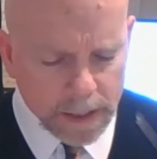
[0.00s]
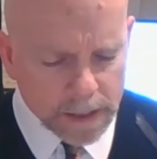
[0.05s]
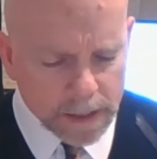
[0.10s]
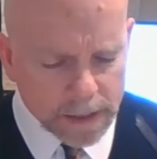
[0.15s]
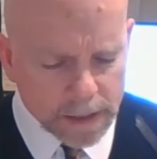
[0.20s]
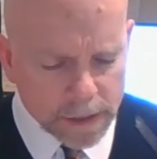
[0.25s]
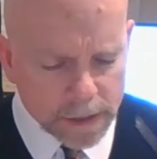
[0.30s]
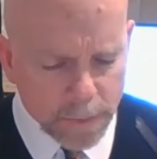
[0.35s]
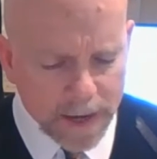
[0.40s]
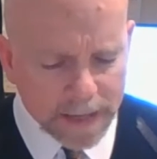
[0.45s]

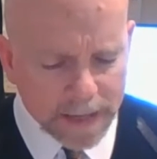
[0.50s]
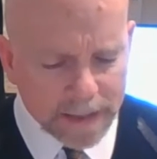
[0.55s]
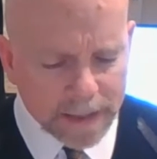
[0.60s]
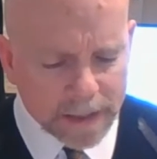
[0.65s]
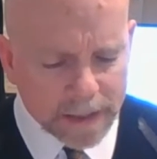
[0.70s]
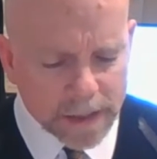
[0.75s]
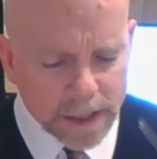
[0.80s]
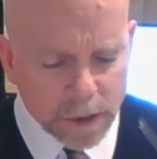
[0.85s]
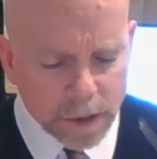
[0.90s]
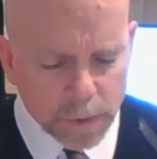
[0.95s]
Despite
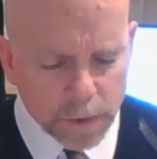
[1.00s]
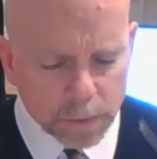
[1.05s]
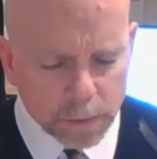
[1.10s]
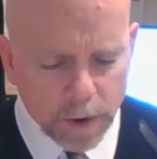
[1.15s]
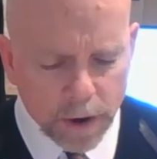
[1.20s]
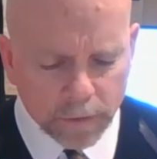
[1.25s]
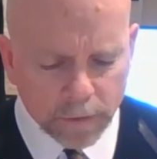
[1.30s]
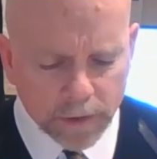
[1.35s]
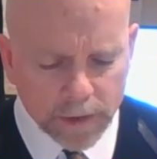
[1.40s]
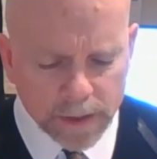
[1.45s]
continuing
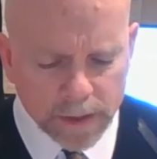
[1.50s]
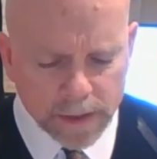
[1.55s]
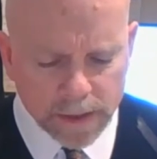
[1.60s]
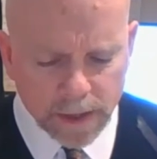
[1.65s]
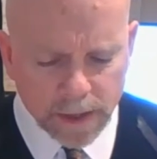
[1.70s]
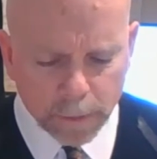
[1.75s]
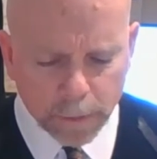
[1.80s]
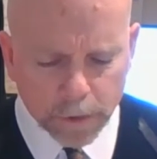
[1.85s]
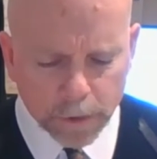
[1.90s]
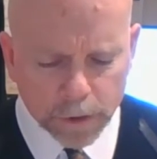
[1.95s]

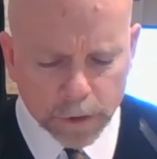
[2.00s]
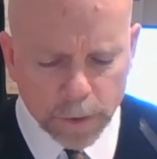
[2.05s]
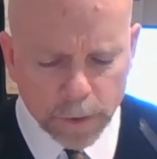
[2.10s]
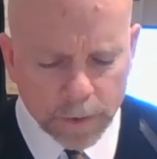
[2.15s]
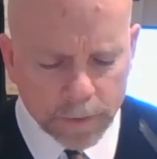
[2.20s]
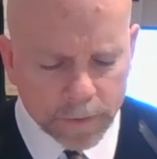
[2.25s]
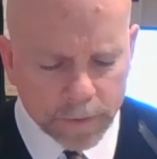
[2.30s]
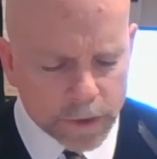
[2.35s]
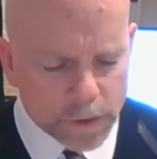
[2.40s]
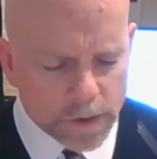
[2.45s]
prevalence, upper
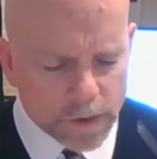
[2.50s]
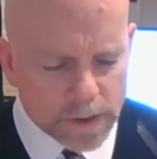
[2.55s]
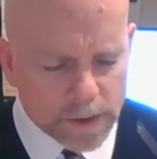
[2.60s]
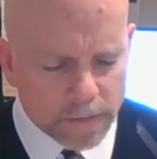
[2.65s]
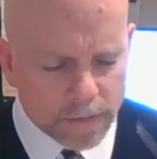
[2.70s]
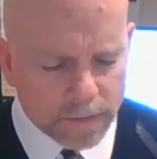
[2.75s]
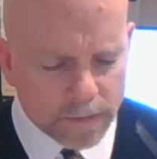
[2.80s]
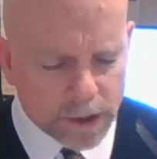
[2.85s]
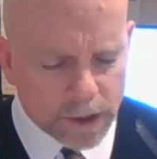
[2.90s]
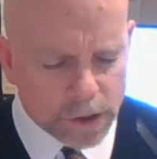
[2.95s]
extremity injuries
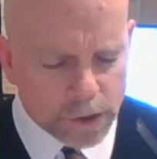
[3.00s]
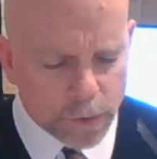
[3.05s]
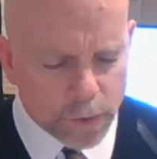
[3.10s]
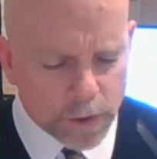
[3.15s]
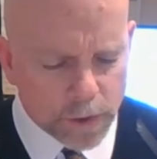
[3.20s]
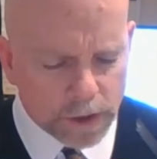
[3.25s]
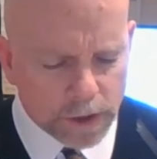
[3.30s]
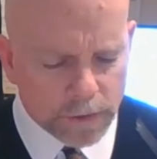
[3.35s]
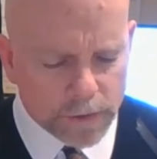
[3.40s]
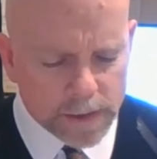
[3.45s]
have
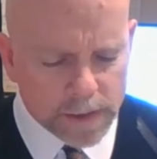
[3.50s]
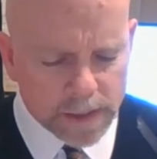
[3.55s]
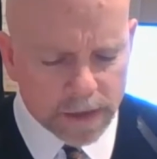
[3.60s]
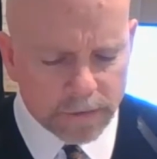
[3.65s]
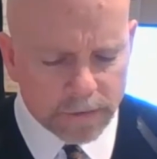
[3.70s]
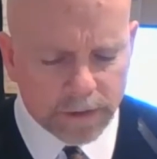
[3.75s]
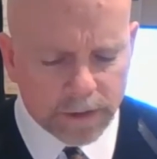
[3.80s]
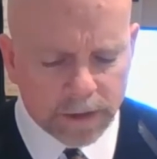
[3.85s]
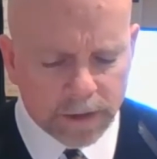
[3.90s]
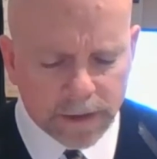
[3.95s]
historically
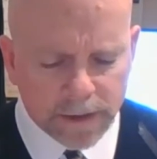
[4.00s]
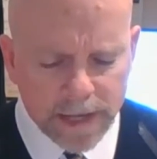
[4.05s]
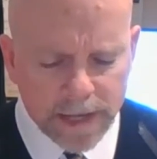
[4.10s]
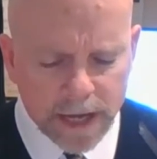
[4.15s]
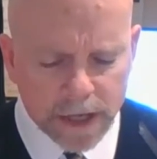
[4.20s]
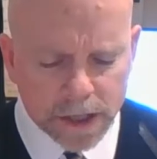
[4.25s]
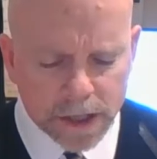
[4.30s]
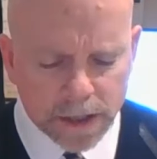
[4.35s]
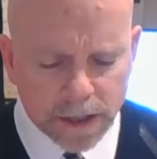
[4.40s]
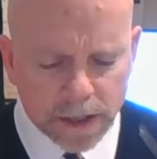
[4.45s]
received little
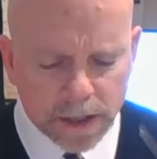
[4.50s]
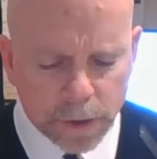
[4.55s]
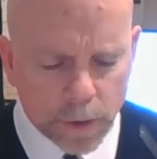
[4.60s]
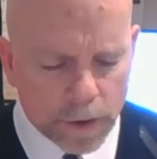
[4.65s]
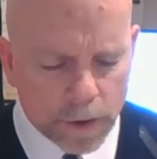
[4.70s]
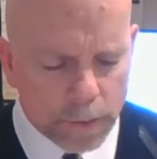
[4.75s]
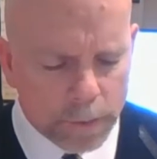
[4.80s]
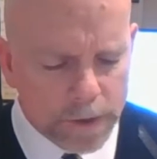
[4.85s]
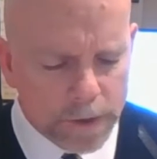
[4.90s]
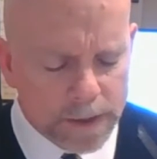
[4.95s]
attention in the
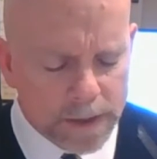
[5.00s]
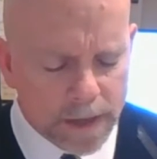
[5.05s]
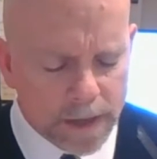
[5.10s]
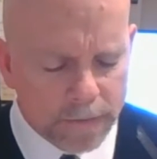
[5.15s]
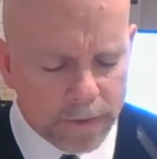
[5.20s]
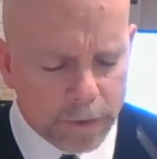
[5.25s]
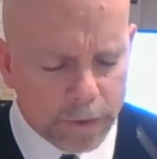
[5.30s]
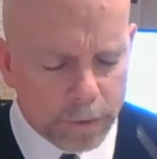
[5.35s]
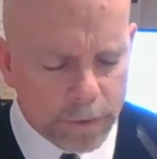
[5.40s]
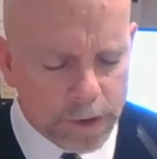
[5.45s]
automobile
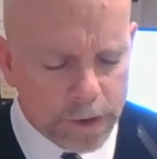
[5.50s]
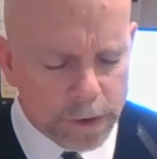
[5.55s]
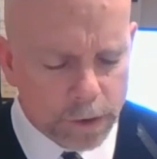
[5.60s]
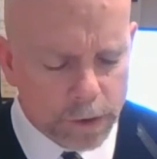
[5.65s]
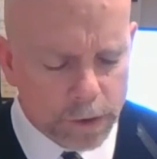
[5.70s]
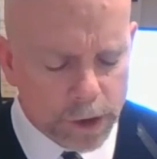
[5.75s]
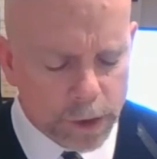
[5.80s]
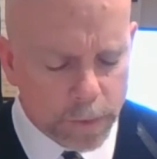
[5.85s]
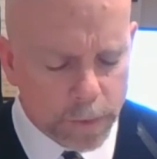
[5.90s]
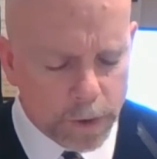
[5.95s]
safety
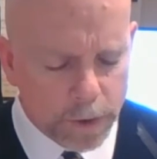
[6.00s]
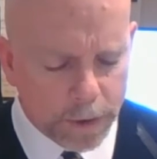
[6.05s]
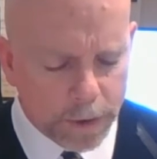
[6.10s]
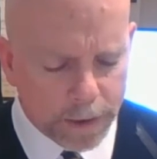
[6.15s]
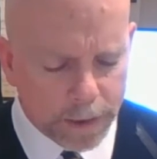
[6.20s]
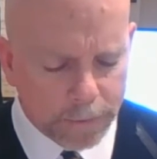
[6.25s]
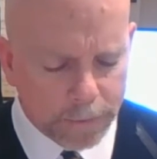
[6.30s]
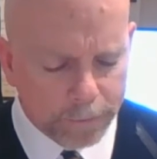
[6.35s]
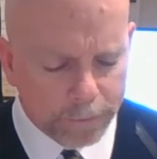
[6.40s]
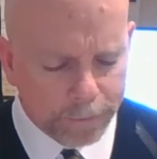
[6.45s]
research community.